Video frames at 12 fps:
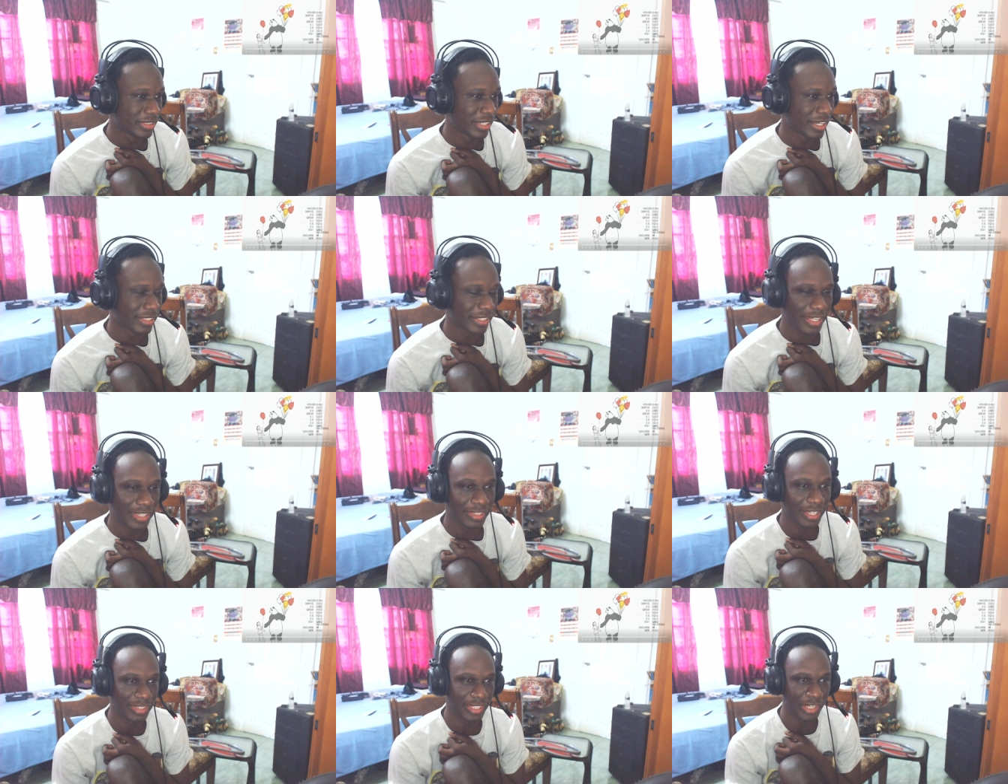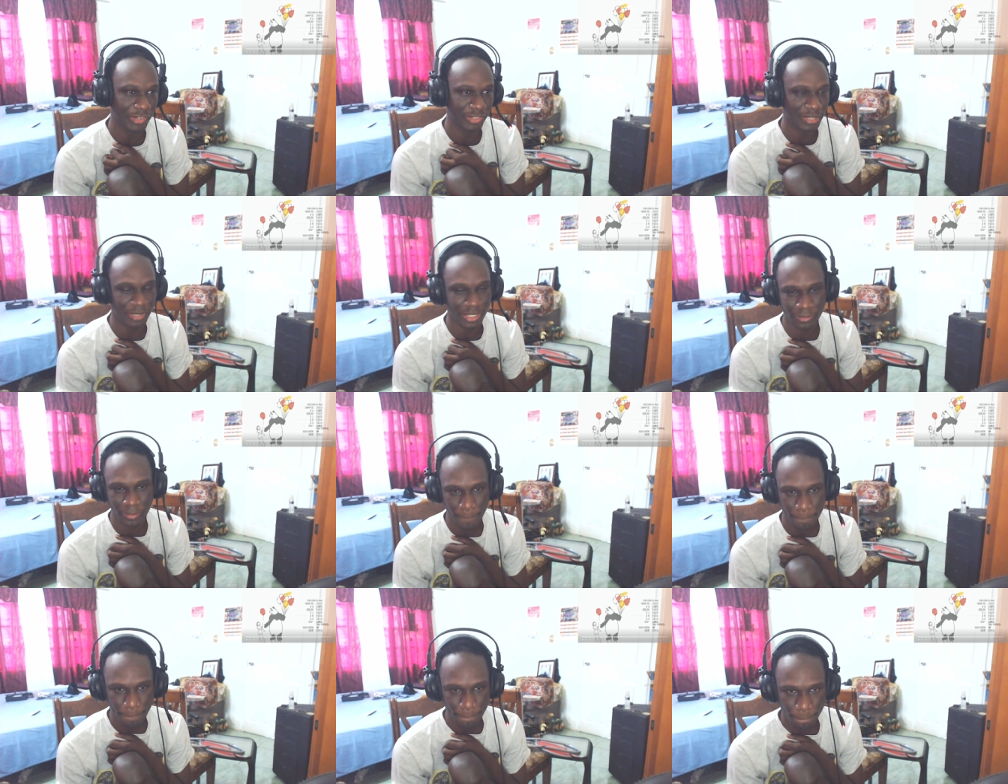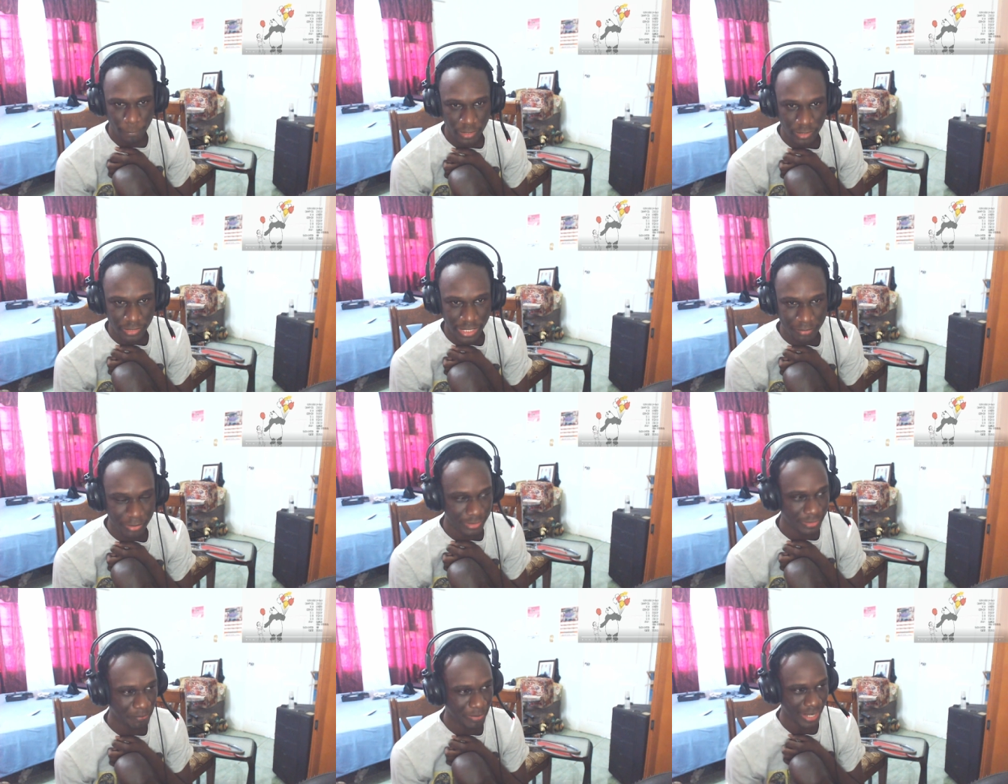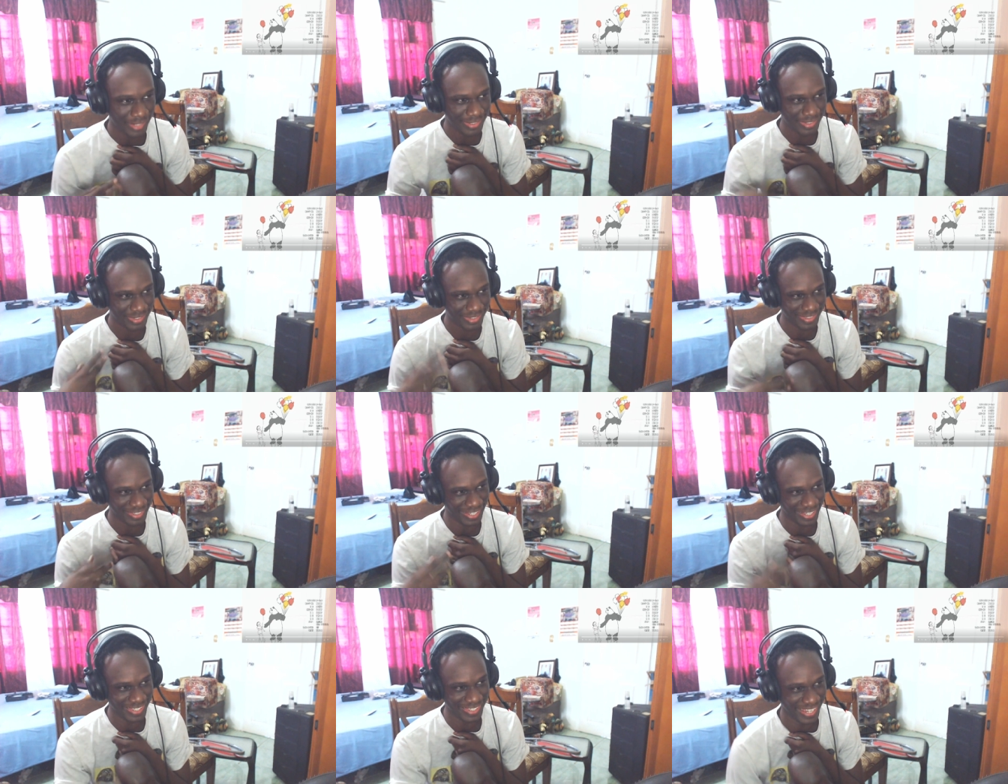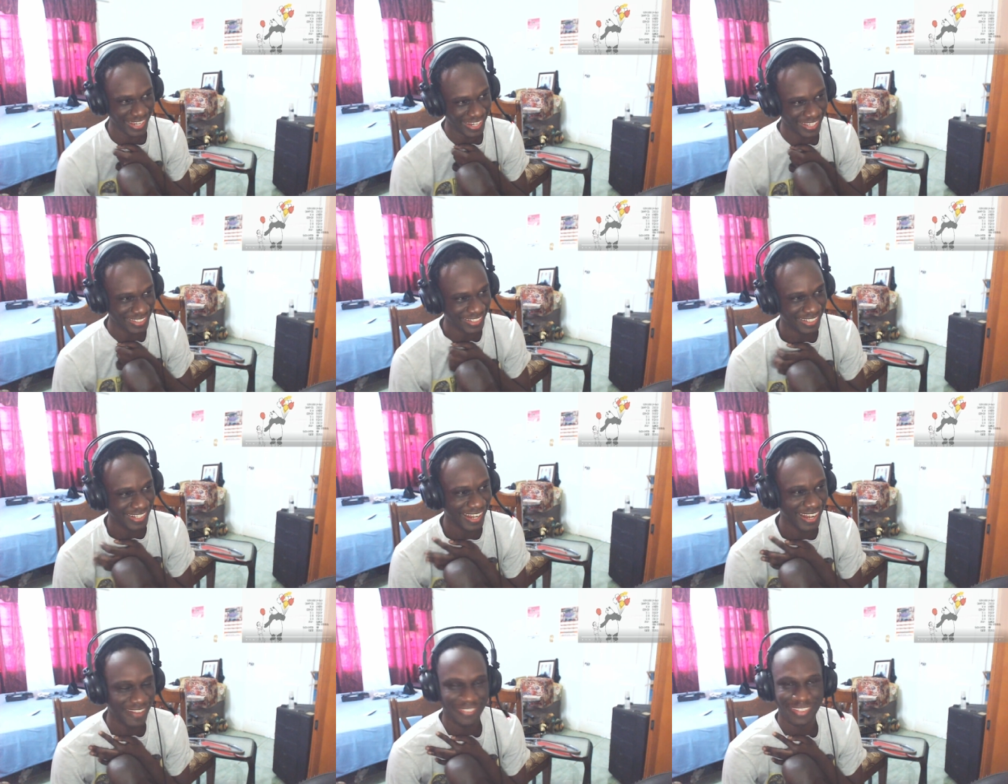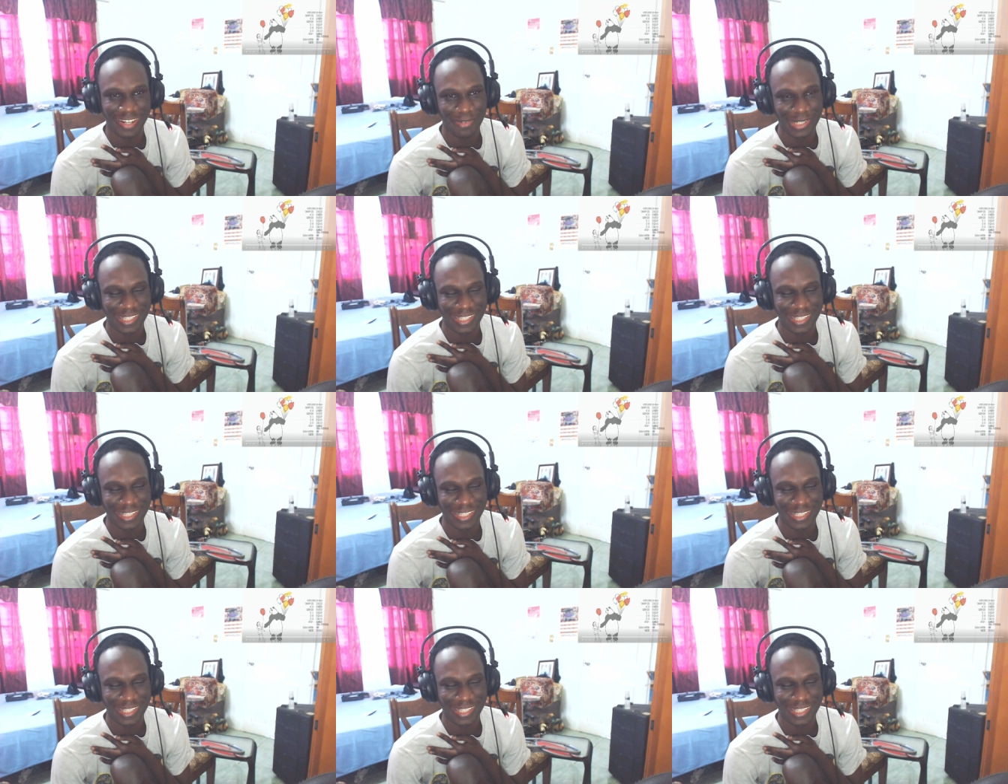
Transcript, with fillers: uh, in in D.Gray-man. Alright, but the parts inside, I forget what they,